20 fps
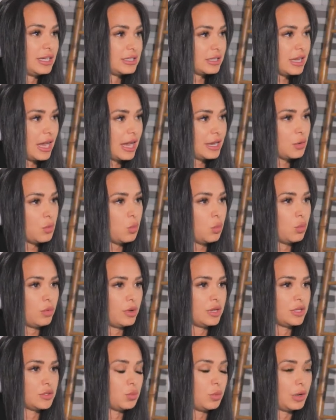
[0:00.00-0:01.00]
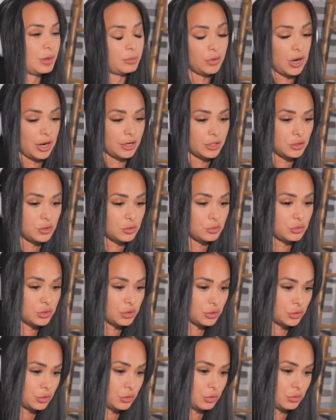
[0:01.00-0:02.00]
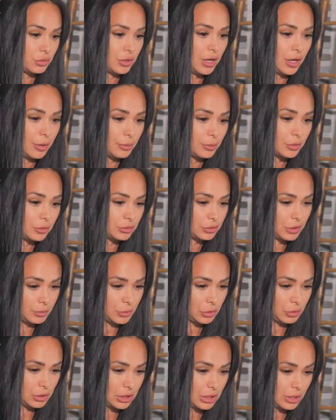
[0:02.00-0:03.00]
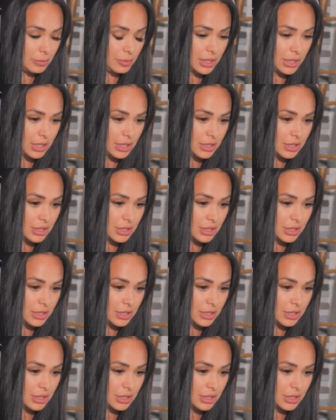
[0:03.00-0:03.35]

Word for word: that kind of is what brought you to the humboldt community